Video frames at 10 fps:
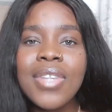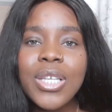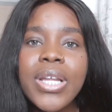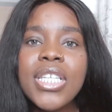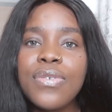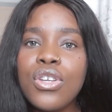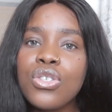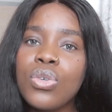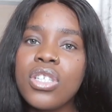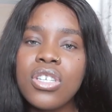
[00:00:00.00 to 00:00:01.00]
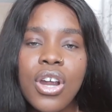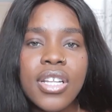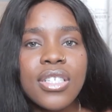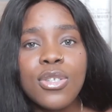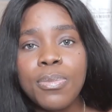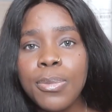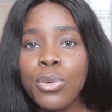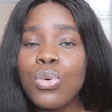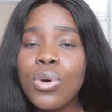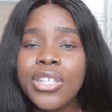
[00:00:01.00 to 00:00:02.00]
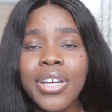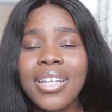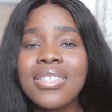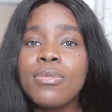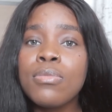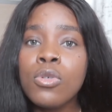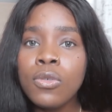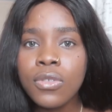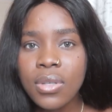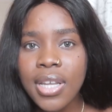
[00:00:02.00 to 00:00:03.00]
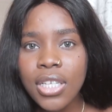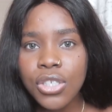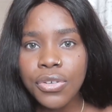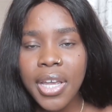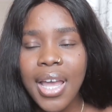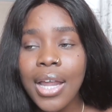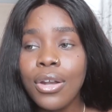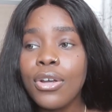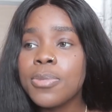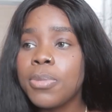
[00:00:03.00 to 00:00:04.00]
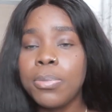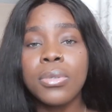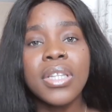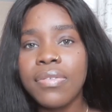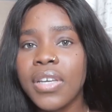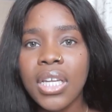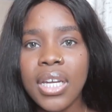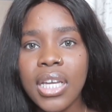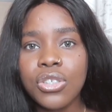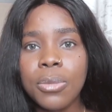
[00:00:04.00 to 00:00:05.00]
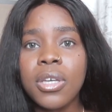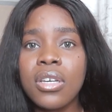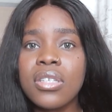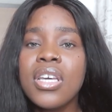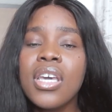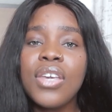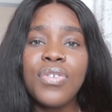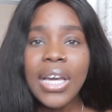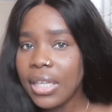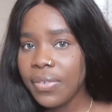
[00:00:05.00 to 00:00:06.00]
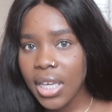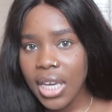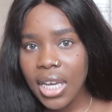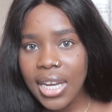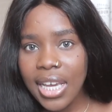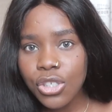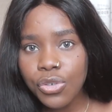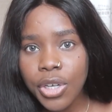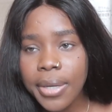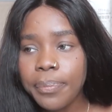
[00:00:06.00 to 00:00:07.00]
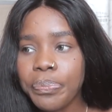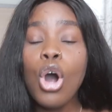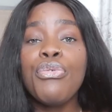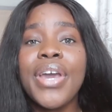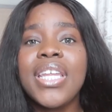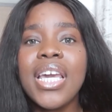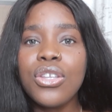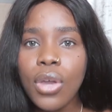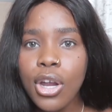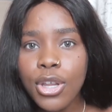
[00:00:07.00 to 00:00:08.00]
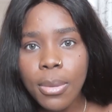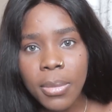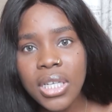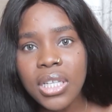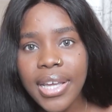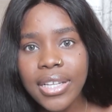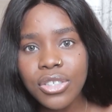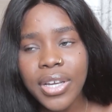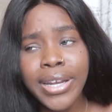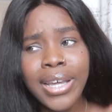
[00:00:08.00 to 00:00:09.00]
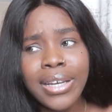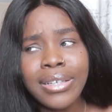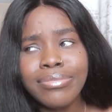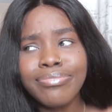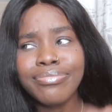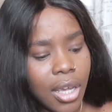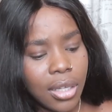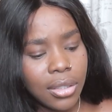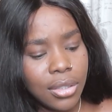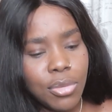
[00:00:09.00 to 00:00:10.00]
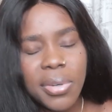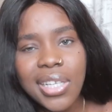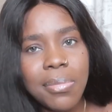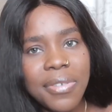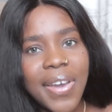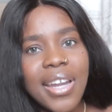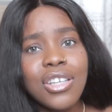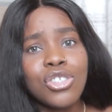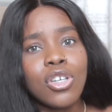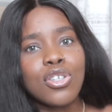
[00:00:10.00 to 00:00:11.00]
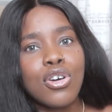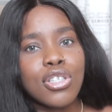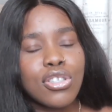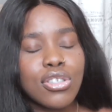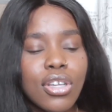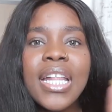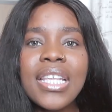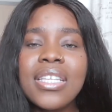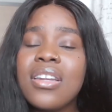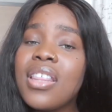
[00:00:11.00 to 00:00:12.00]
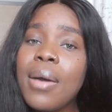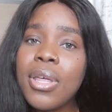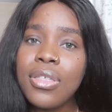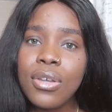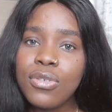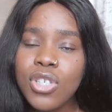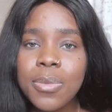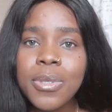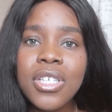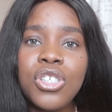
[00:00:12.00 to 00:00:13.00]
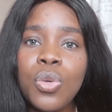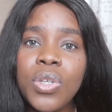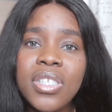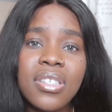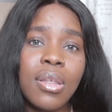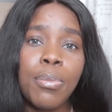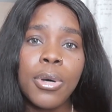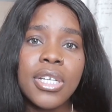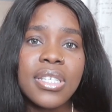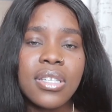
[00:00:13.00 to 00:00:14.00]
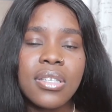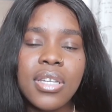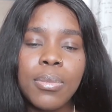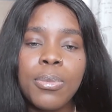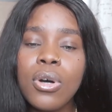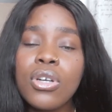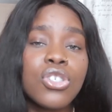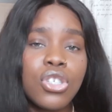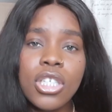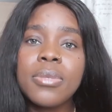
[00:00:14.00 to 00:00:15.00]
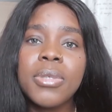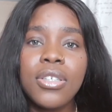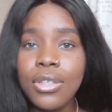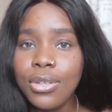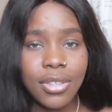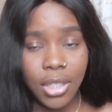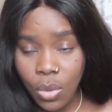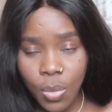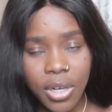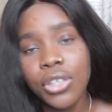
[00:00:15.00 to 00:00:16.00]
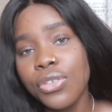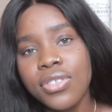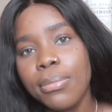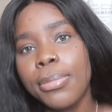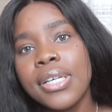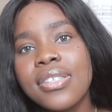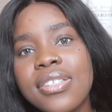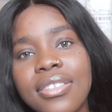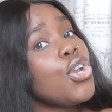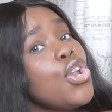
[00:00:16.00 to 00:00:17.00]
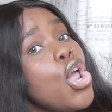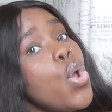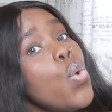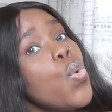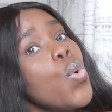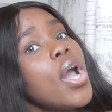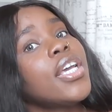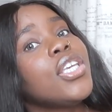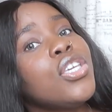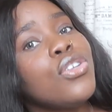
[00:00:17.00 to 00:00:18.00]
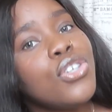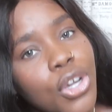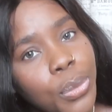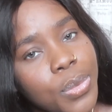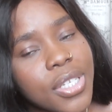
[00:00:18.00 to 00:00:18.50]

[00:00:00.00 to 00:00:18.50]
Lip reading: That's why this video is only targeted to people who are trying to move to Nigeria and not people living in Nigeria, because if you're living here in Nigeria already and you earn your money in Nigeria, then you better be finding shortcuts. There's another method of transportation, which is the bus system, but trust me, you don't want to use the bus. No, you don't.